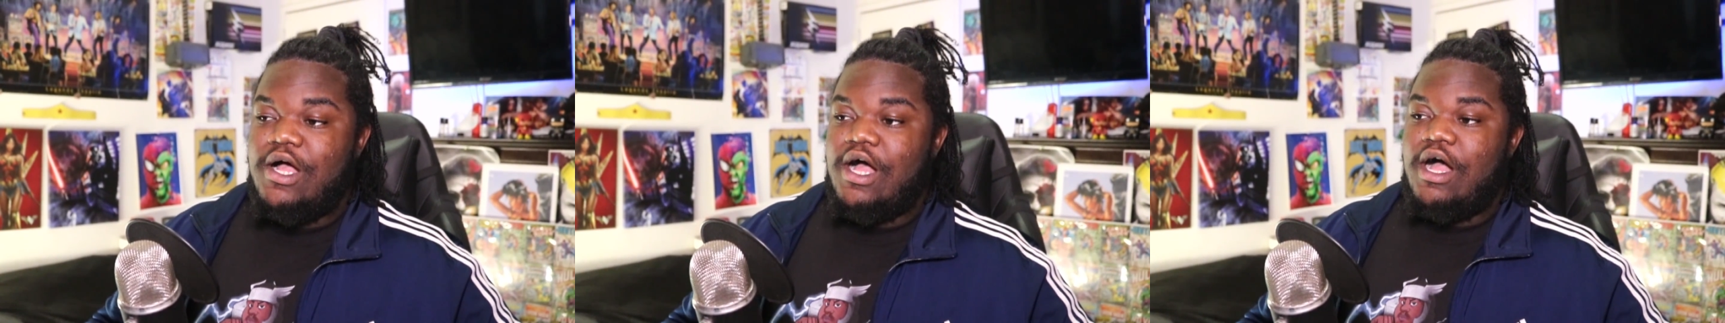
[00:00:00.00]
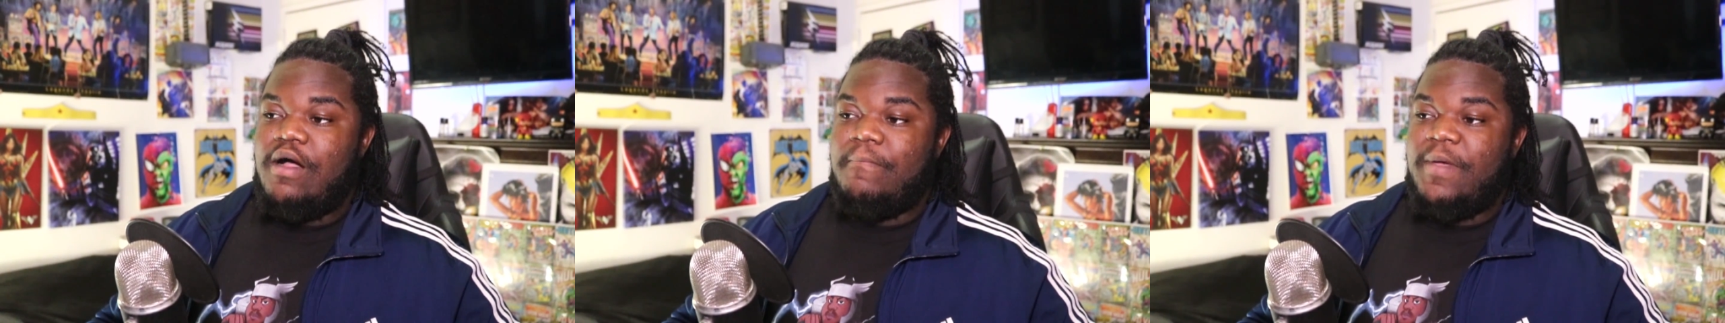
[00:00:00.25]

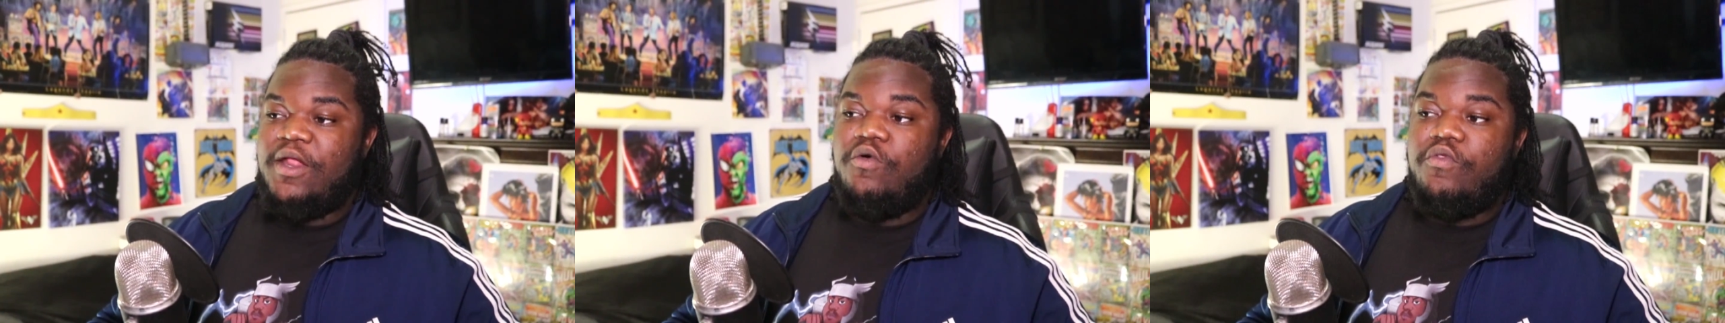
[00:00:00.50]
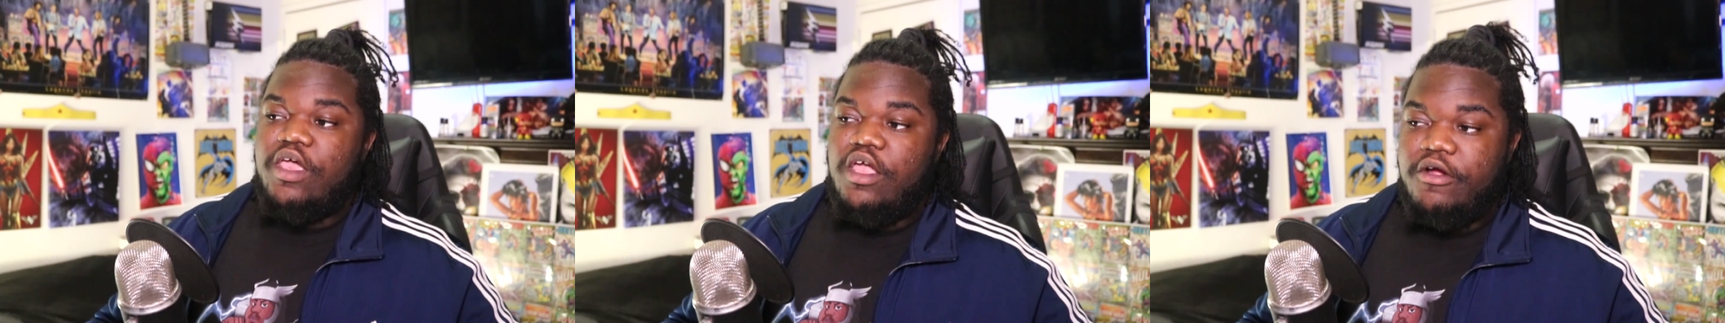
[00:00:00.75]
I know
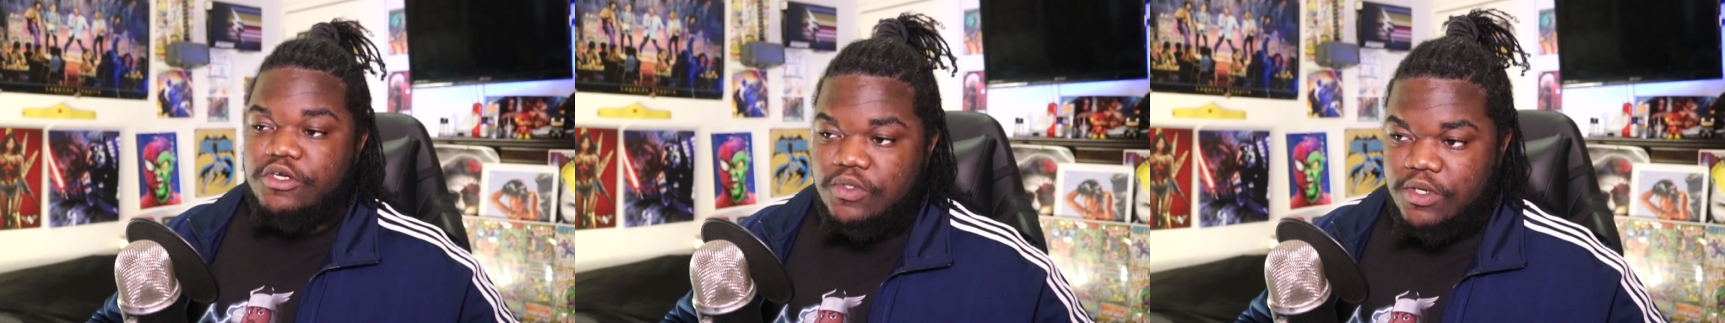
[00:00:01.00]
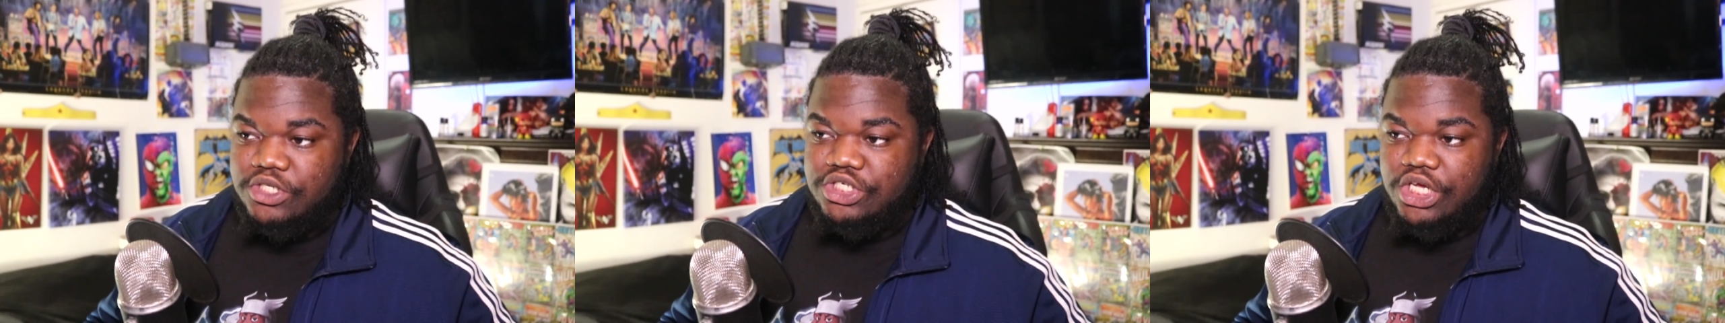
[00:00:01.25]
the hair is
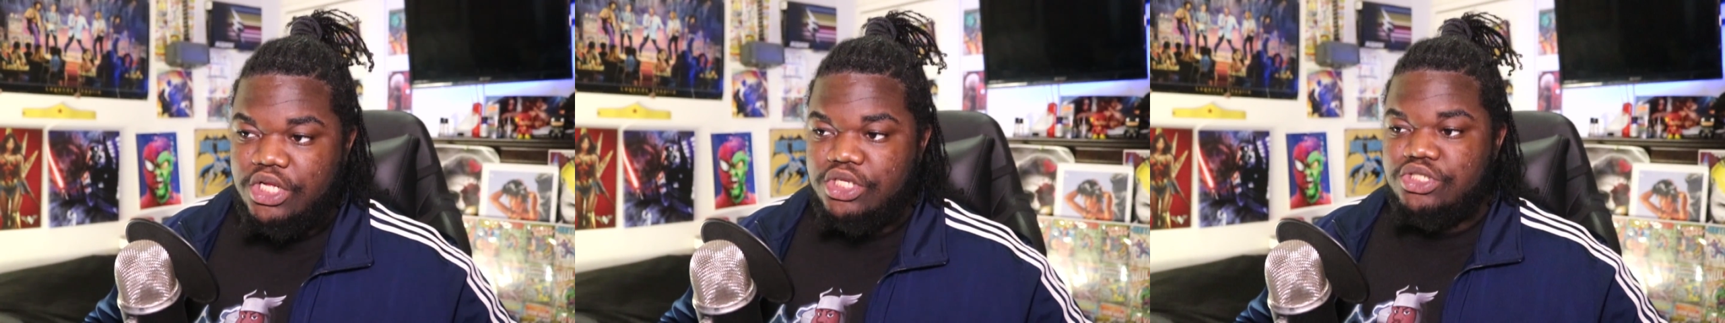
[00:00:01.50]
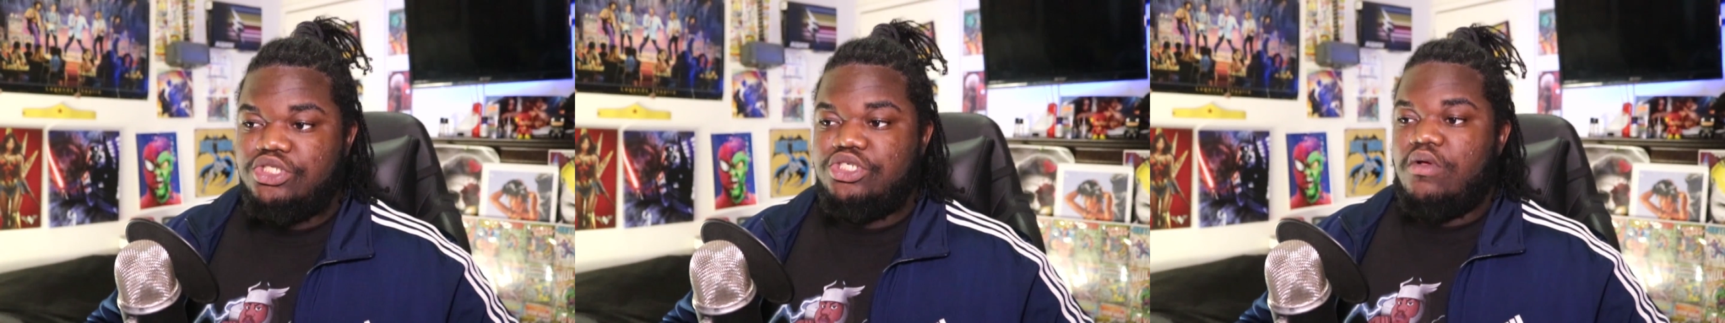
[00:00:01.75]
going to
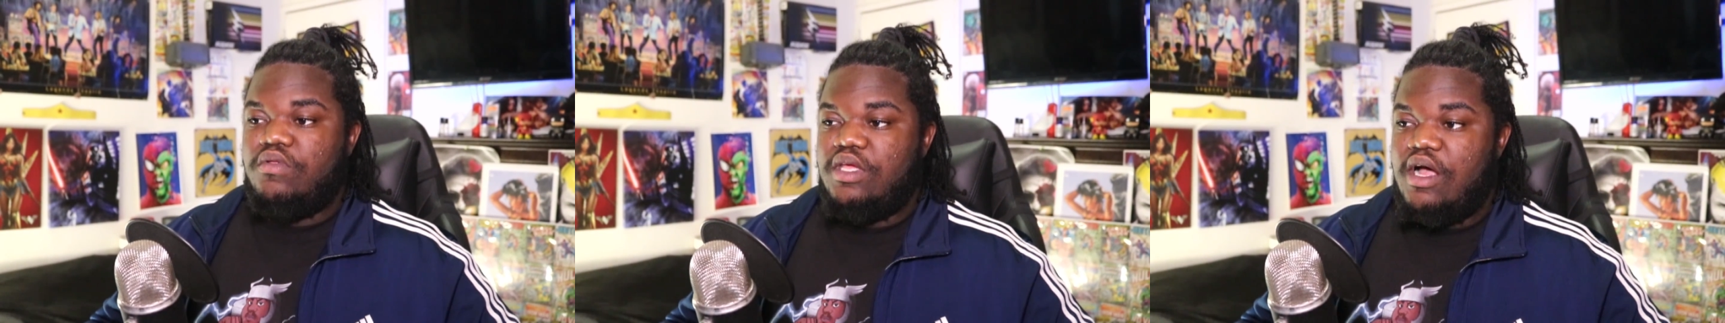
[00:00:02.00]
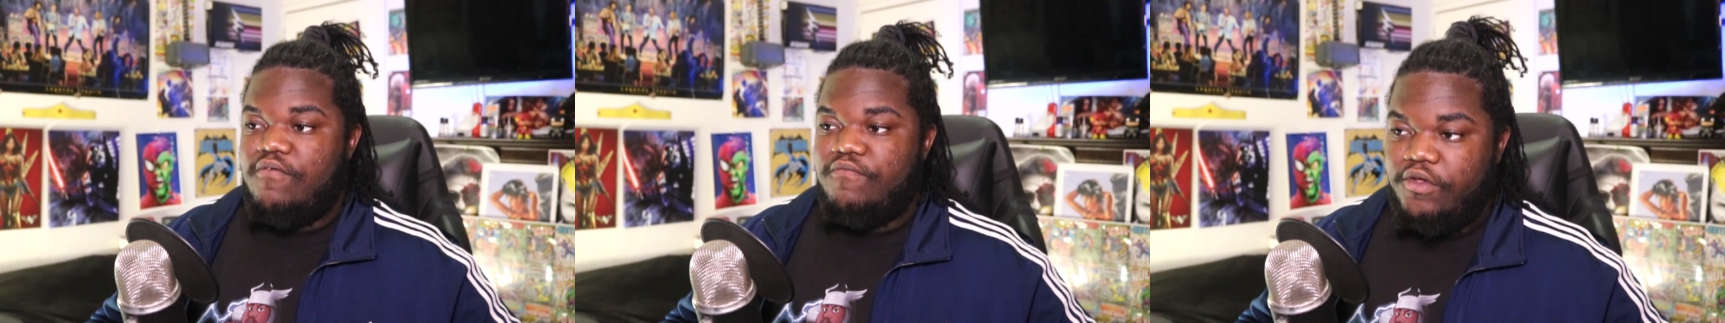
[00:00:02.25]
change, you know, the
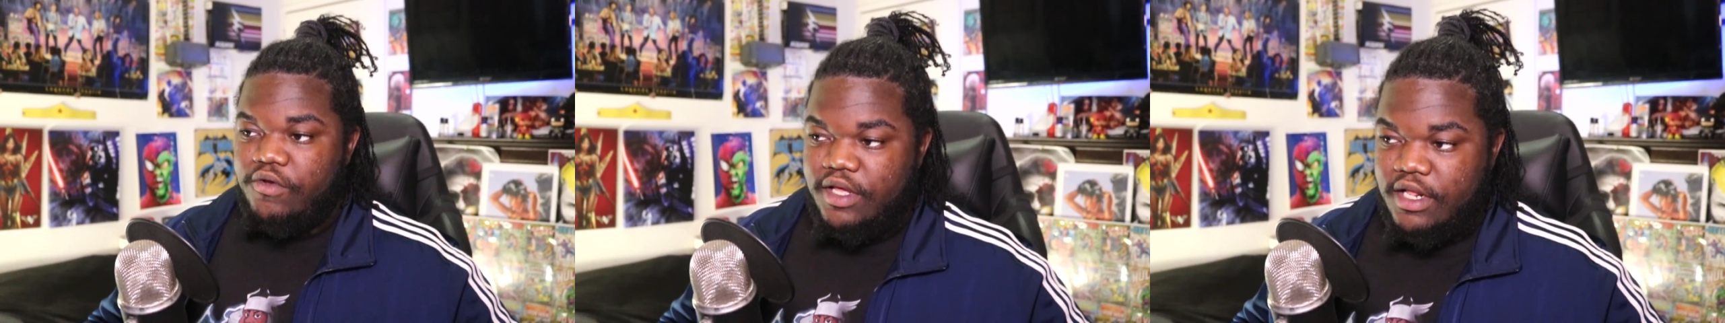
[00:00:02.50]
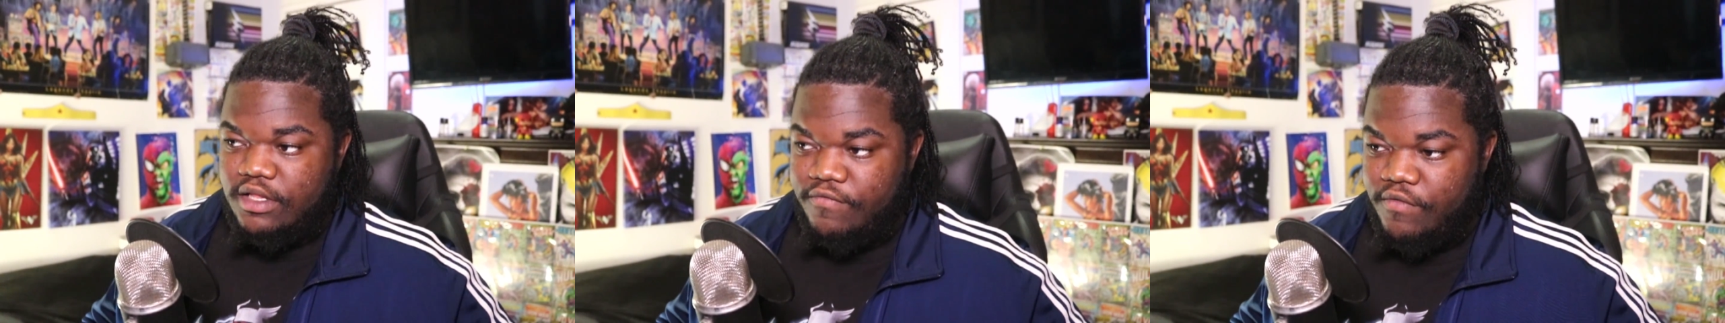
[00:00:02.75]
outfit, they're going to
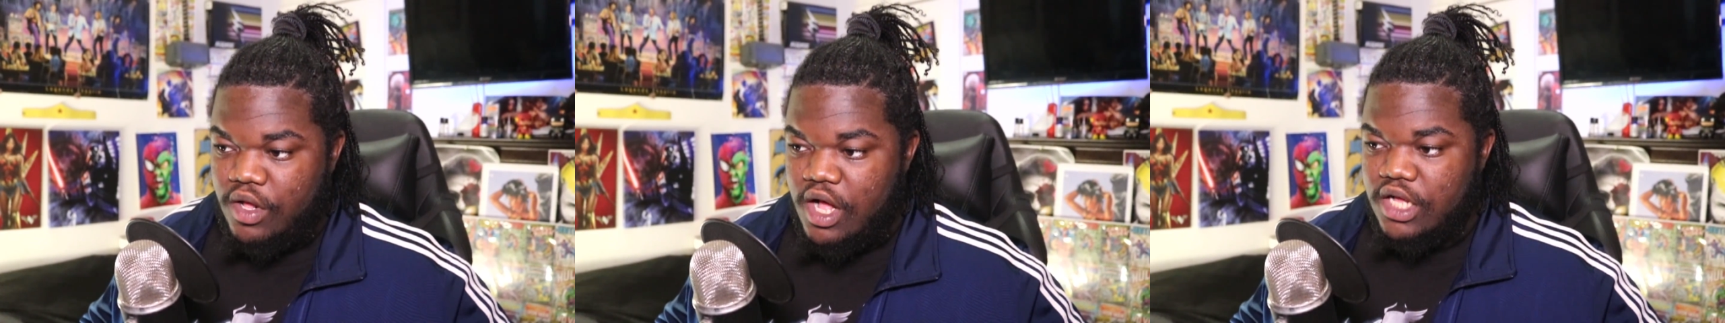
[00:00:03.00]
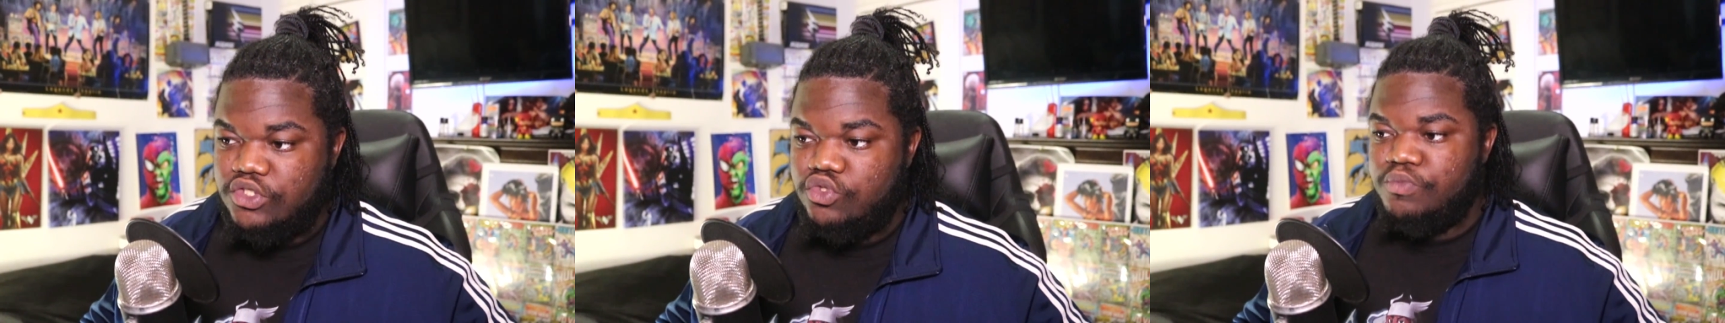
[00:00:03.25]
get a different
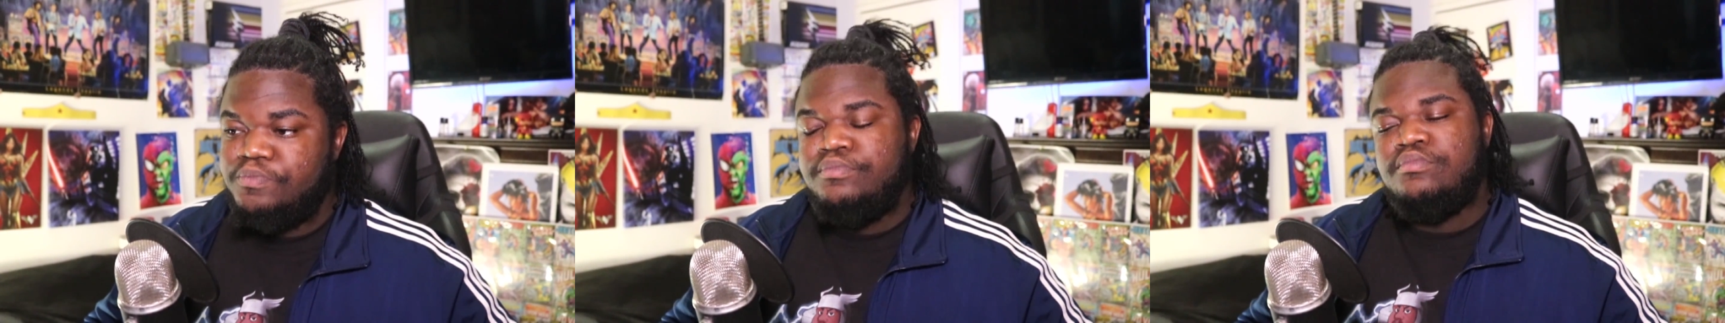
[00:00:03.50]
costume.